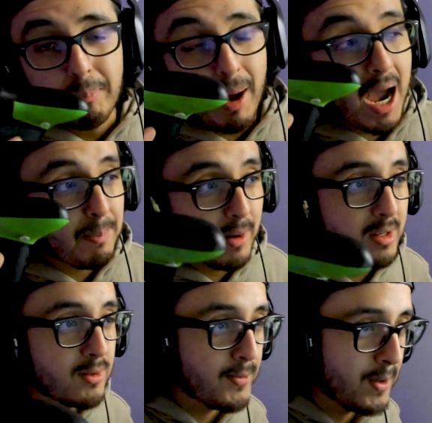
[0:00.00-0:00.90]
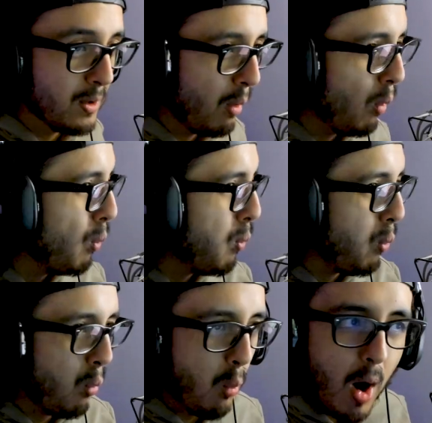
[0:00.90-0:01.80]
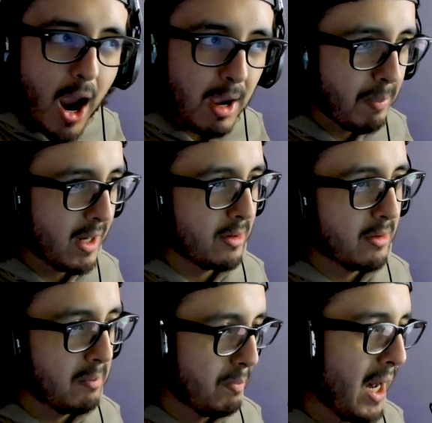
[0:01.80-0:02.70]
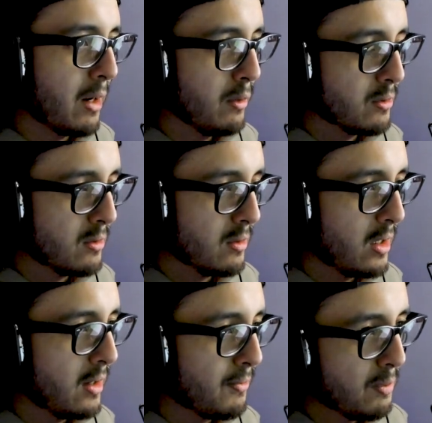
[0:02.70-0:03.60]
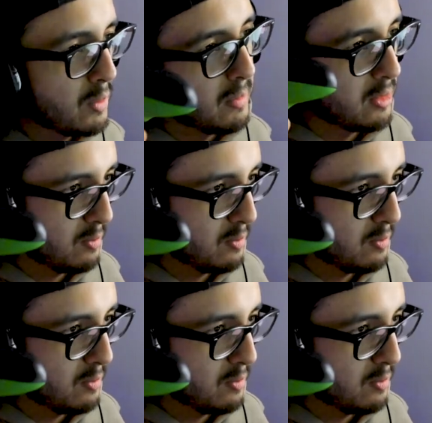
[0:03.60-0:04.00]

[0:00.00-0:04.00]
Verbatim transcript: back buttons feel way better than paddles uh, for movement